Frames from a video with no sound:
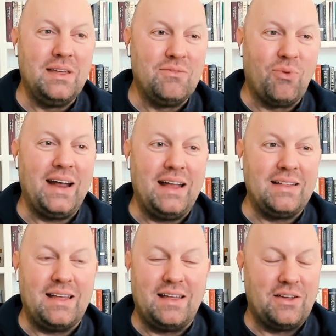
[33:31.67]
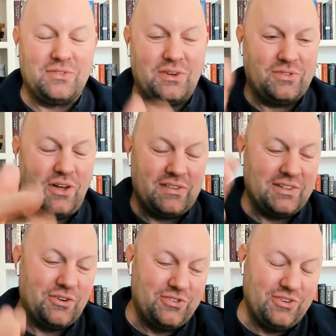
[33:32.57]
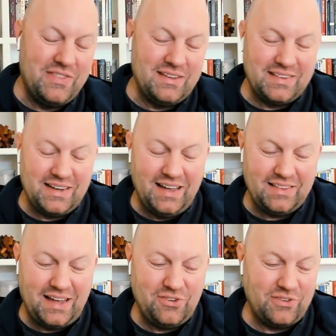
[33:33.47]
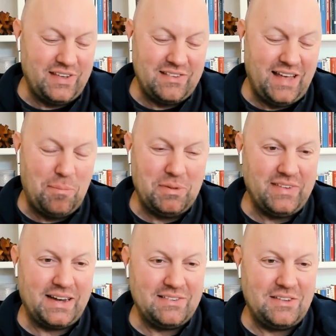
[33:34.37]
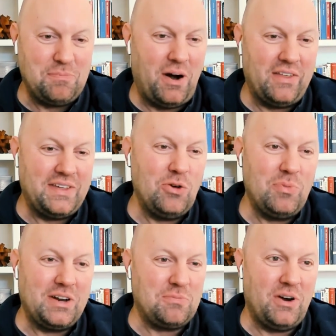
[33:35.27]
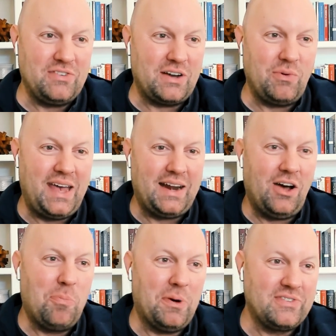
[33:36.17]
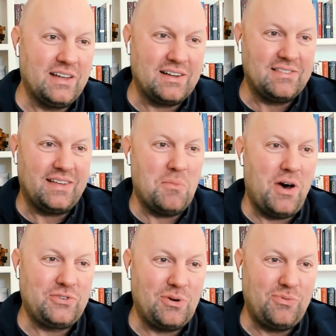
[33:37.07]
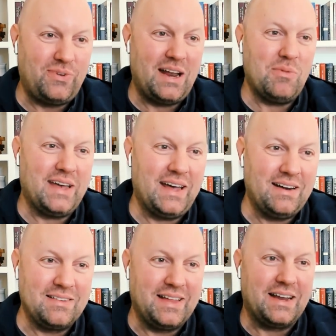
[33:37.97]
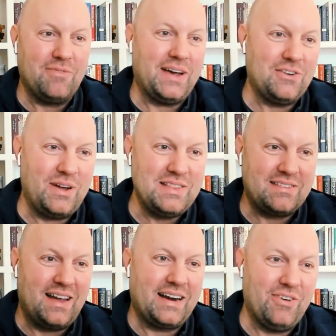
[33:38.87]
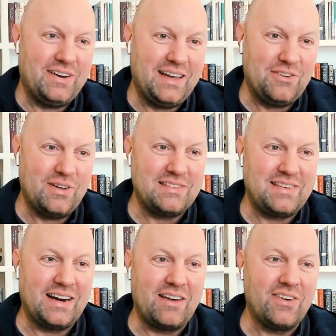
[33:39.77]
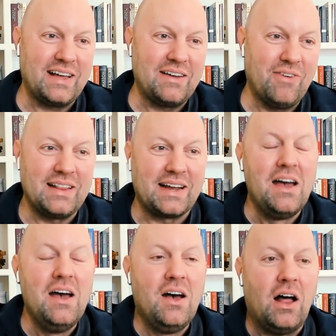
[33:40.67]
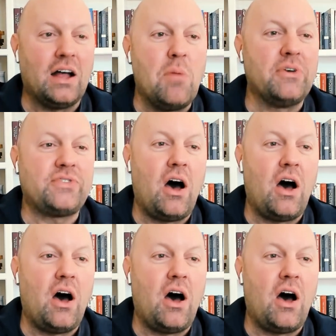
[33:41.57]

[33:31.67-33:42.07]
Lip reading: Right. And there's all this literature on this that kind of shows how this happens. Like it's part of the human experience. Like we can't help ourselves. Like it's like moths to a flame. We can't, like if I can trade the stock every day, I trade the stock every day. Right. Like almost